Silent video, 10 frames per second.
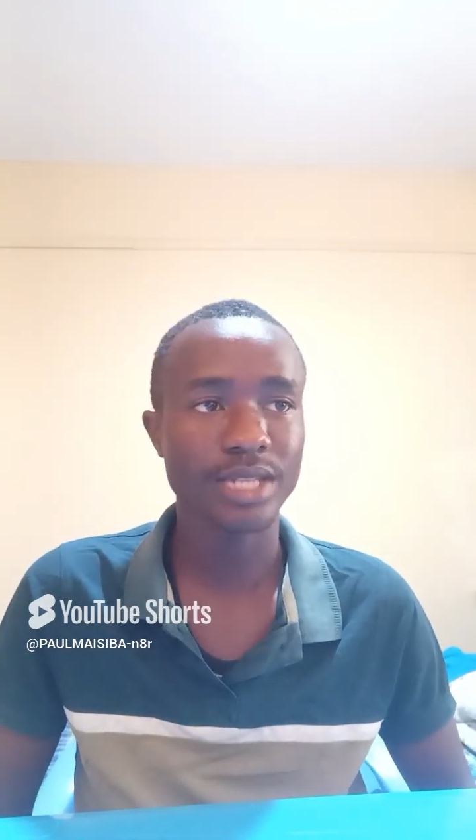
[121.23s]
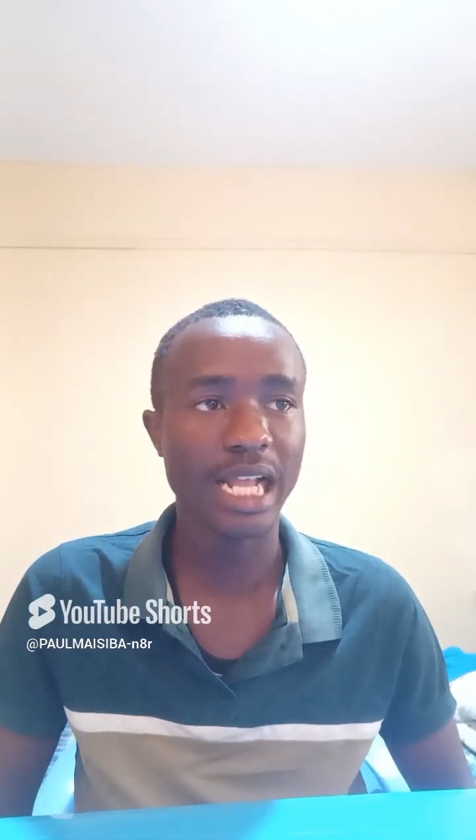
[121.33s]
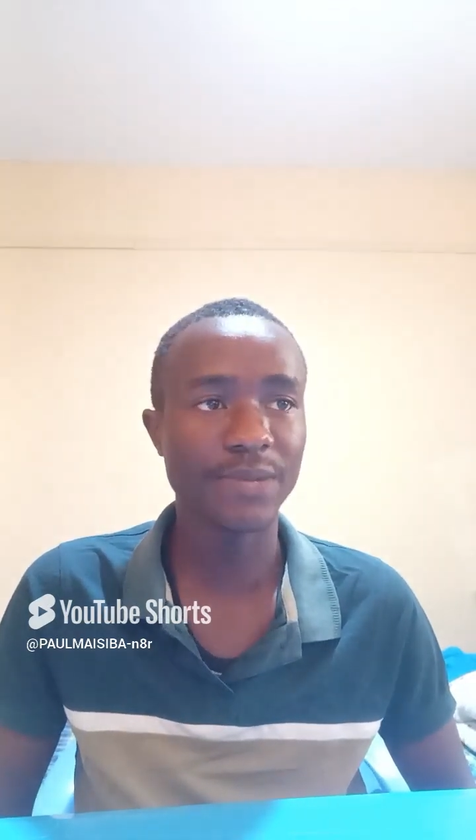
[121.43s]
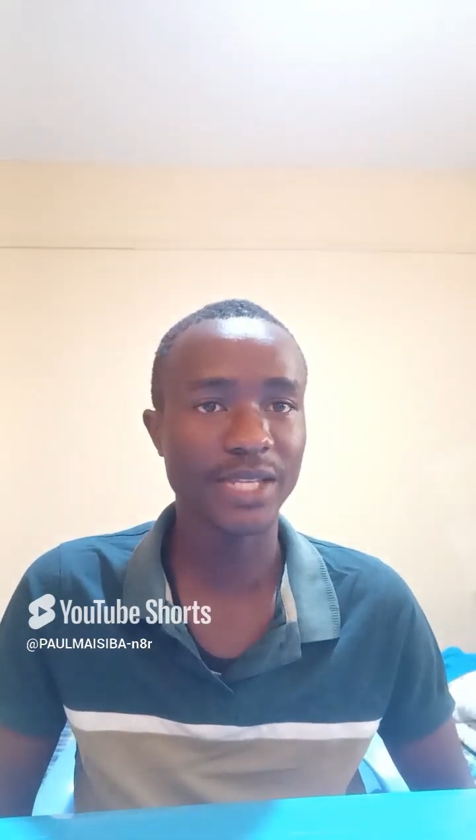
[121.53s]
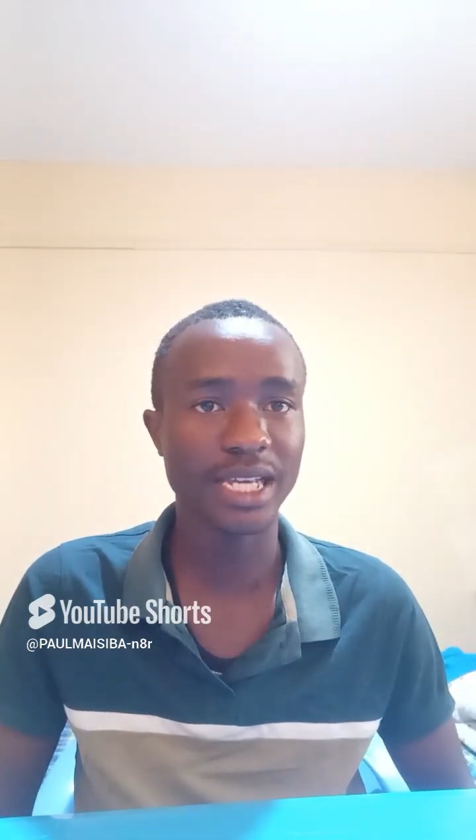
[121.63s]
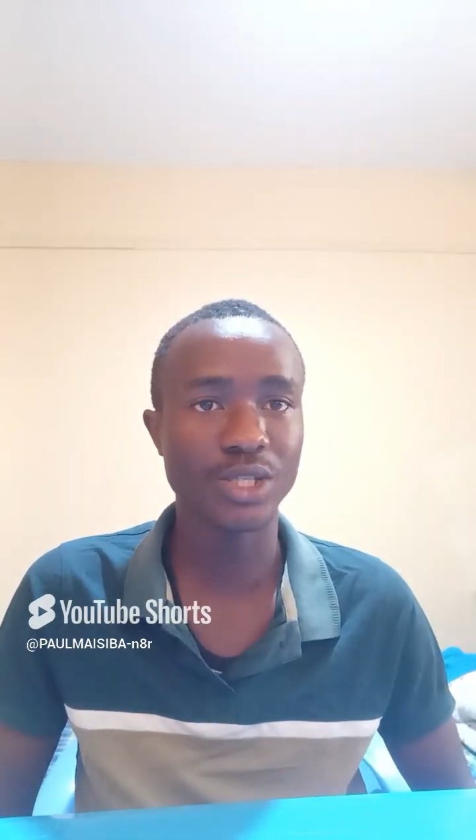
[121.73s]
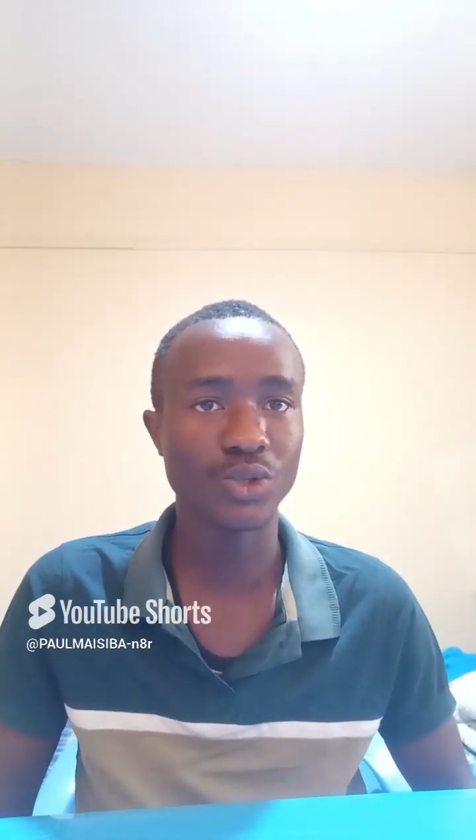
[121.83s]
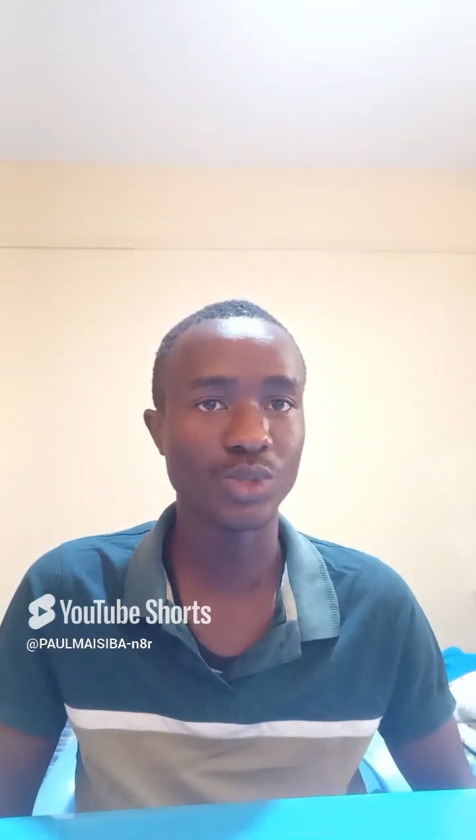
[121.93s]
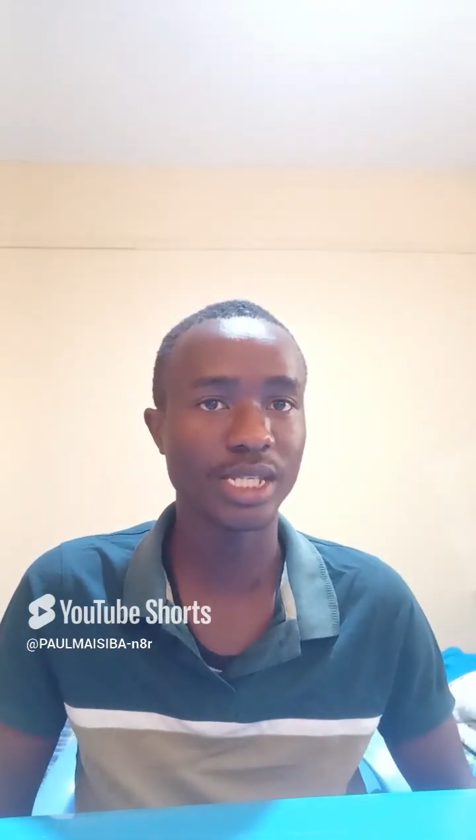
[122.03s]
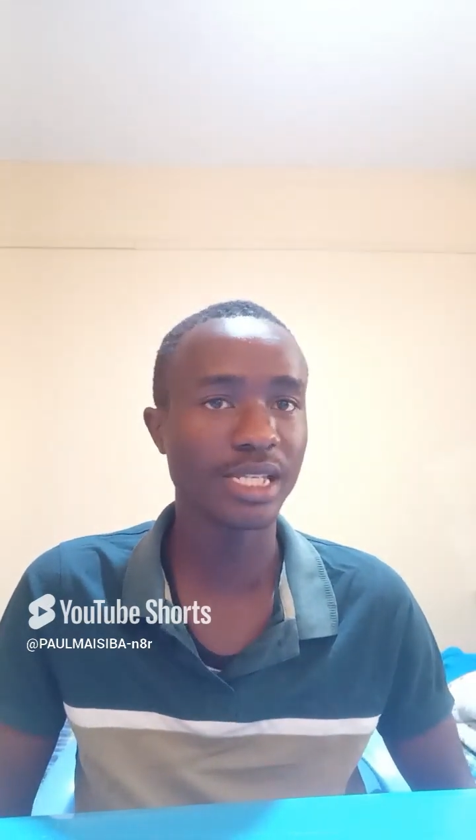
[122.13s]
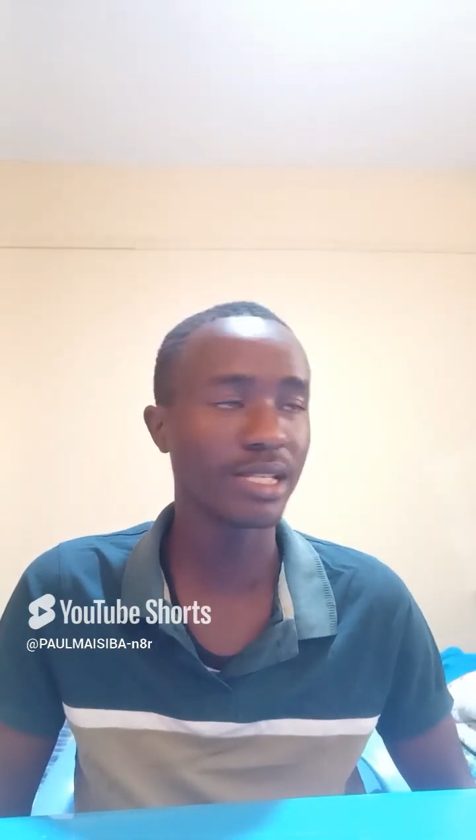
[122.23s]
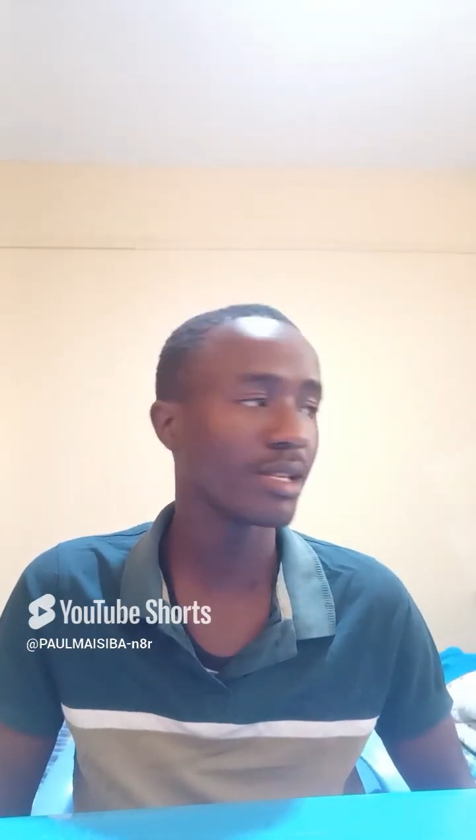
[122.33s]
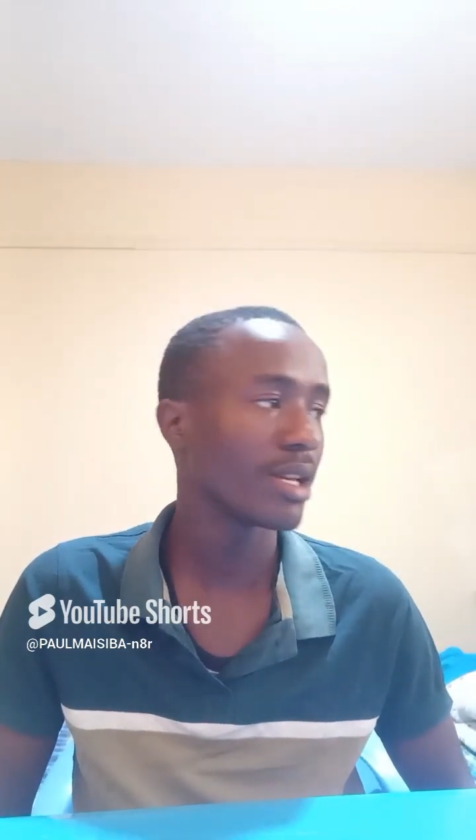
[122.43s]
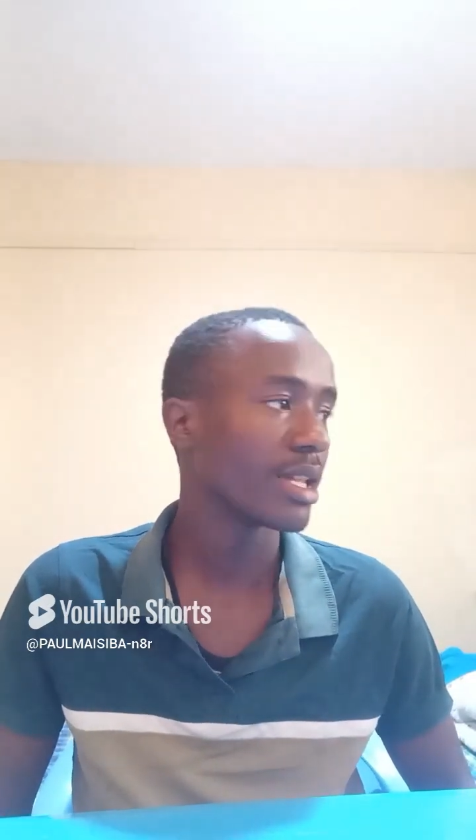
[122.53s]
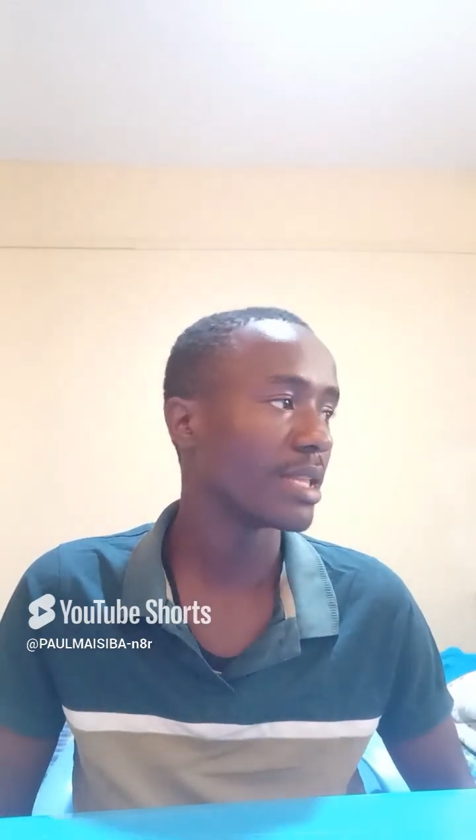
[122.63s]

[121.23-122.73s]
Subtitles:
helps us to see